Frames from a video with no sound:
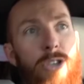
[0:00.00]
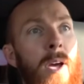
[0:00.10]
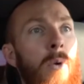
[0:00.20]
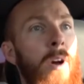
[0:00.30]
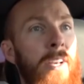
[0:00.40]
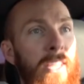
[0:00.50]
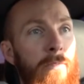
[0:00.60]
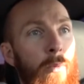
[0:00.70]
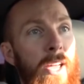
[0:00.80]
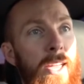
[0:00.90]
you might want in a
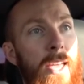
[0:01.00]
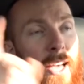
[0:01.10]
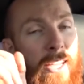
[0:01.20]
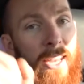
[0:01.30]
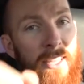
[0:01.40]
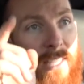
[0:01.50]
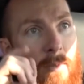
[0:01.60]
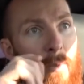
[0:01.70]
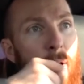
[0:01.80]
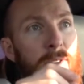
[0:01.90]
giveaway. Again, it's
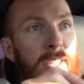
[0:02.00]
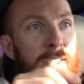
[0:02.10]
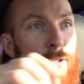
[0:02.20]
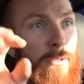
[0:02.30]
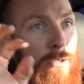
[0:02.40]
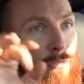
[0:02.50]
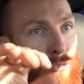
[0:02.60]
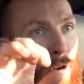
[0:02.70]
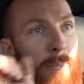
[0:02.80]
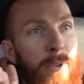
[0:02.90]
gonna be posted soon, so
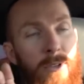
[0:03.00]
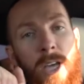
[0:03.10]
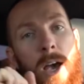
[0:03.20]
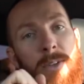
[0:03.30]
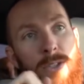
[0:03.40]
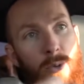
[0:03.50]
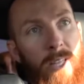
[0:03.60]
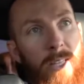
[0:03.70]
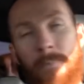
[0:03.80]
drop those comments quickly.